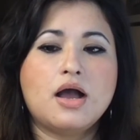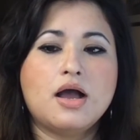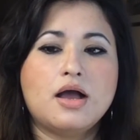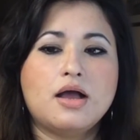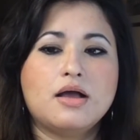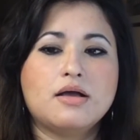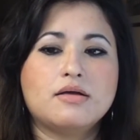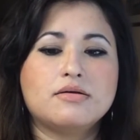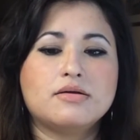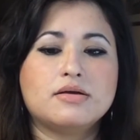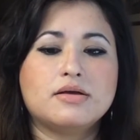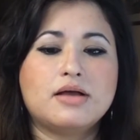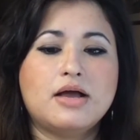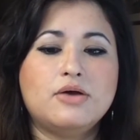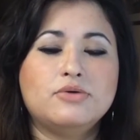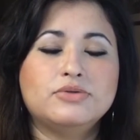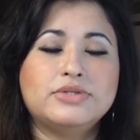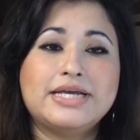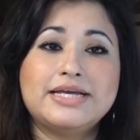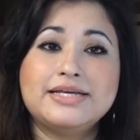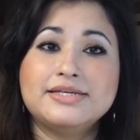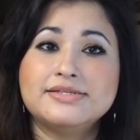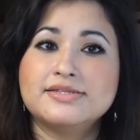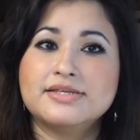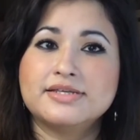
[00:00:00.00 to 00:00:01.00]

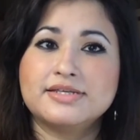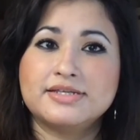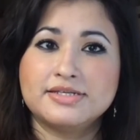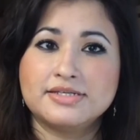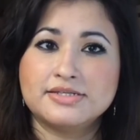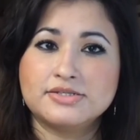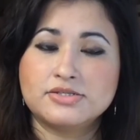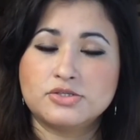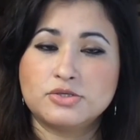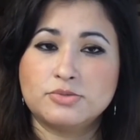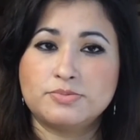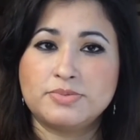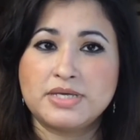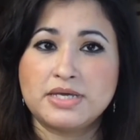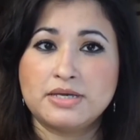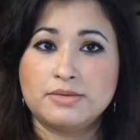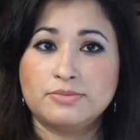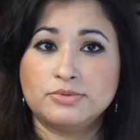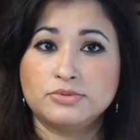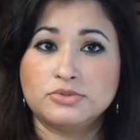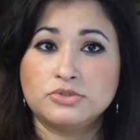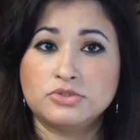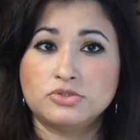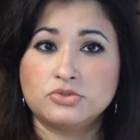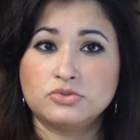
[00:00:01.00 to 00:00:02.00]
how nice it is to be
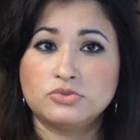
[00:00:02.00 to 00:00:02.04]
able